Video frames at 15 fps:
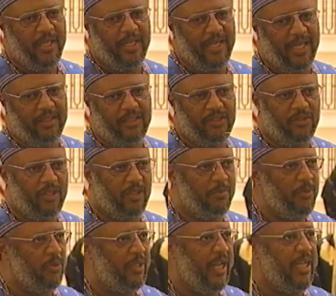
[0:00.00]
and not these sort
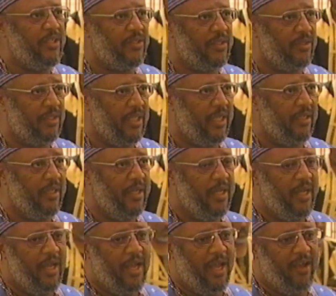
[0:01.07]
of mutations that
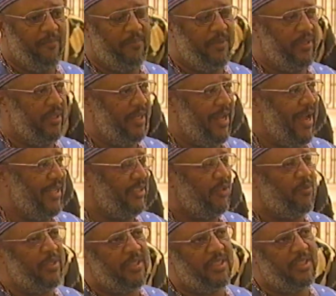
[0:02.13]
have been the
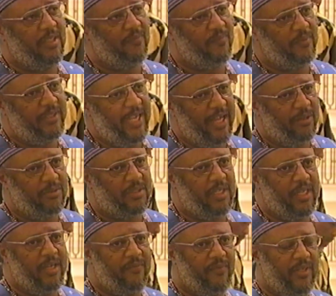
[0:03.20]
consequences of chattel
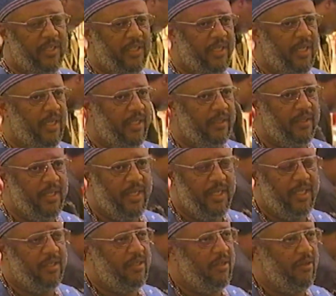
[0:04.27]
slavery
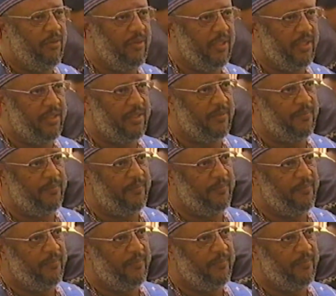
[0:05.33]
and colonialism.